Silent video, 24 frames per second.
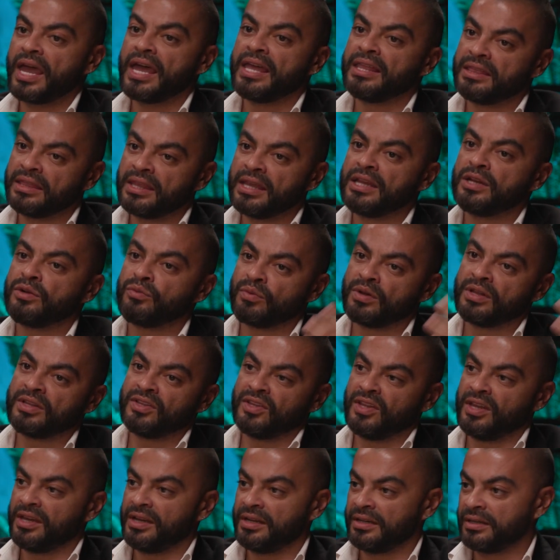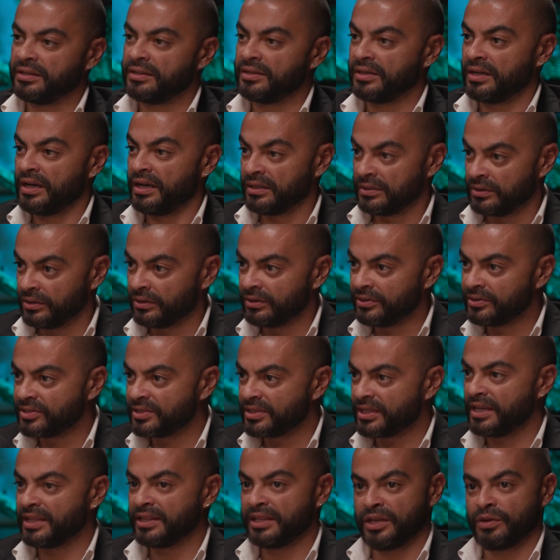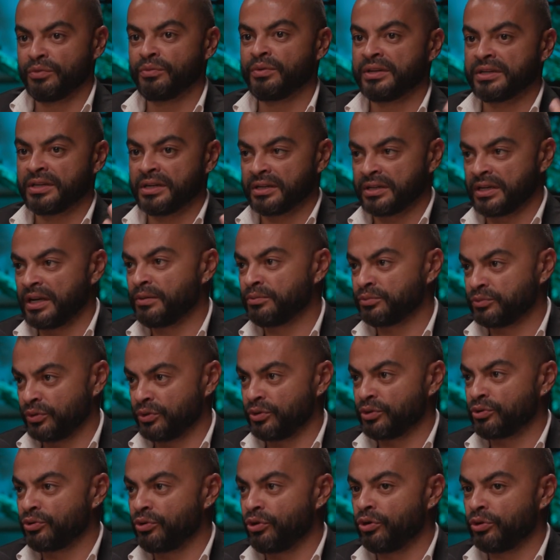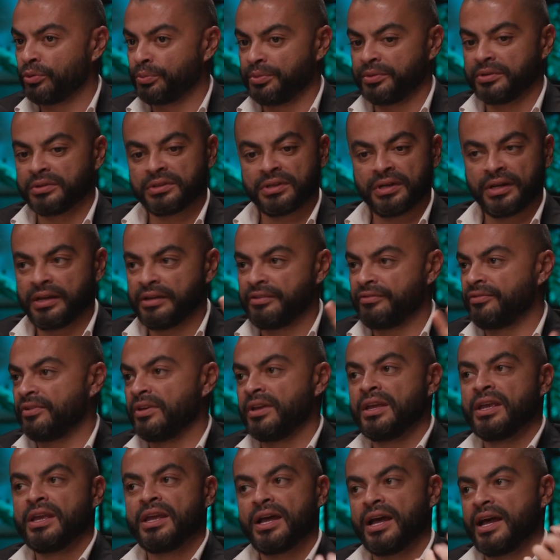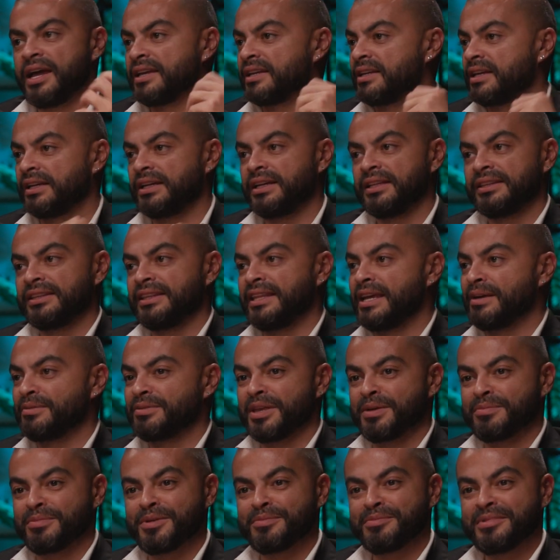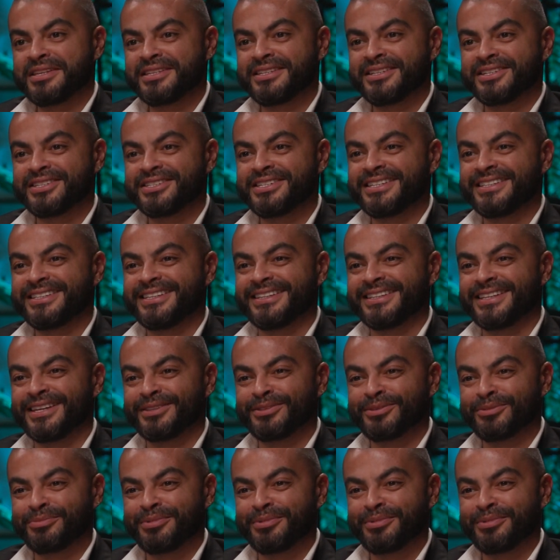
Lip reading: And then when they are adults and they want to come to the corporate life, I cannot name them a better city than